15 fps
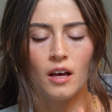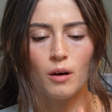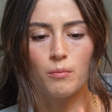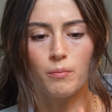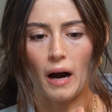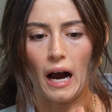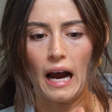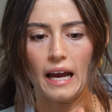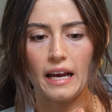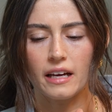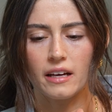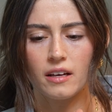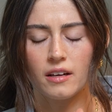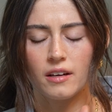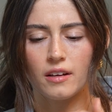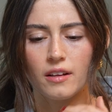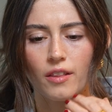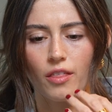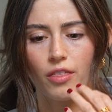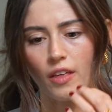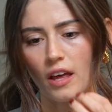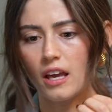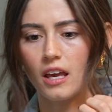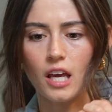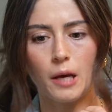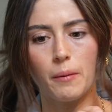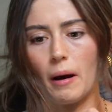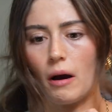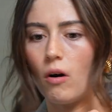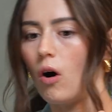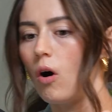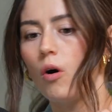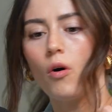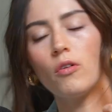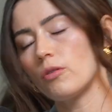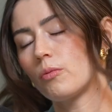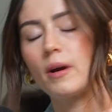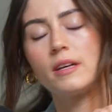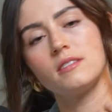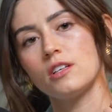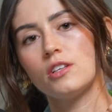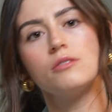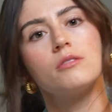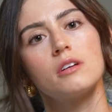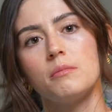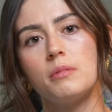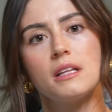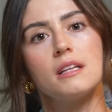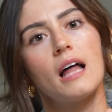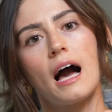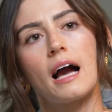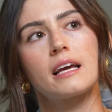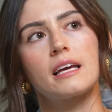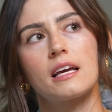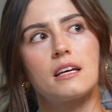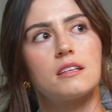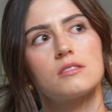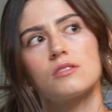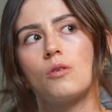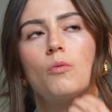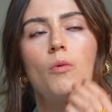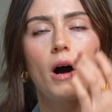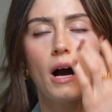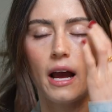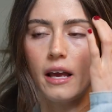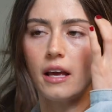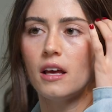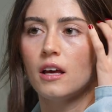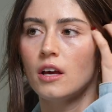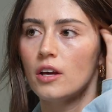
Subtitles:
by thinking about all the ways that you could be lacking as to why